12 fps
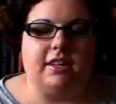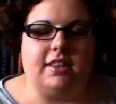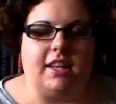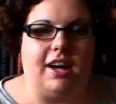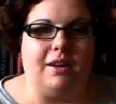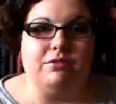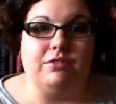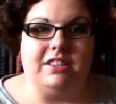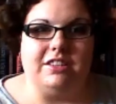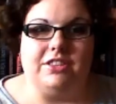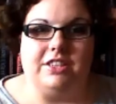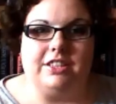that I'm really,
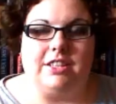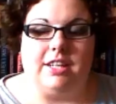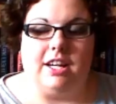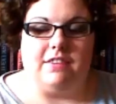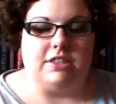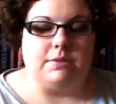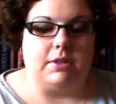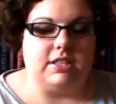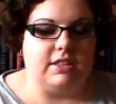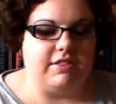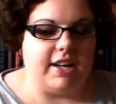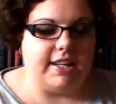really going to love this one. It's the
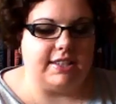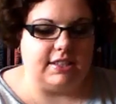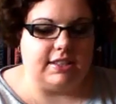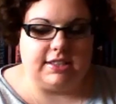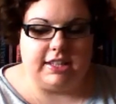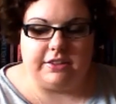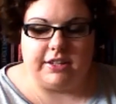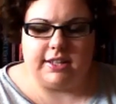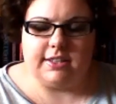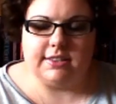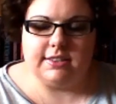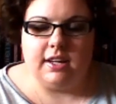first in a
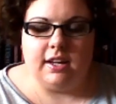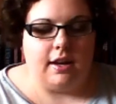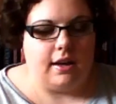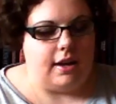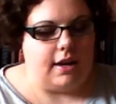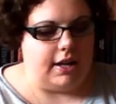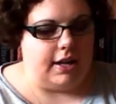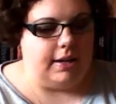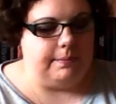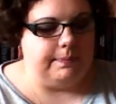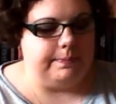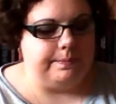series,
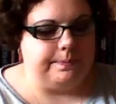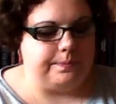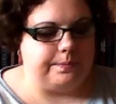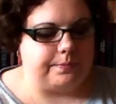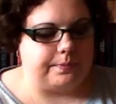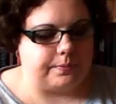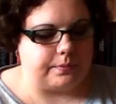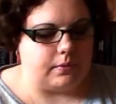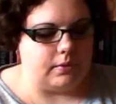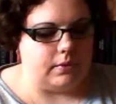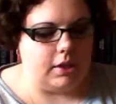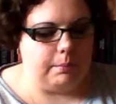
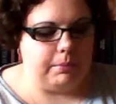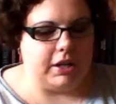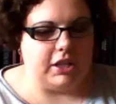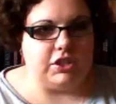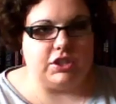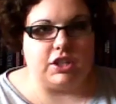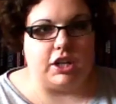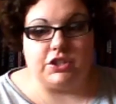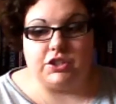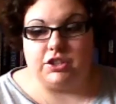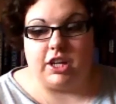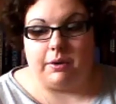but I just
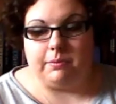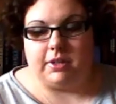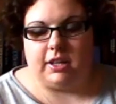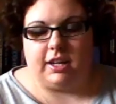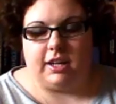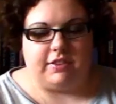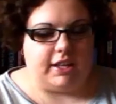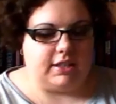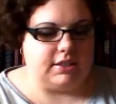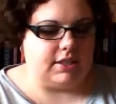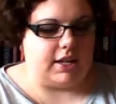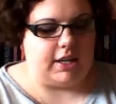know I'm going to love
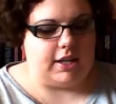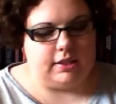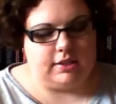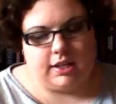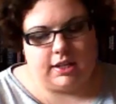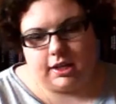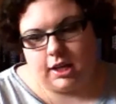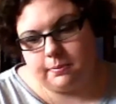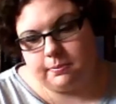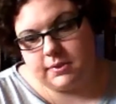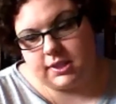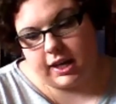this. And it
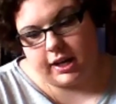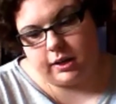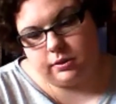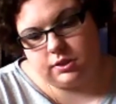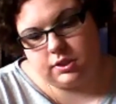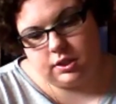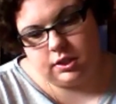comes out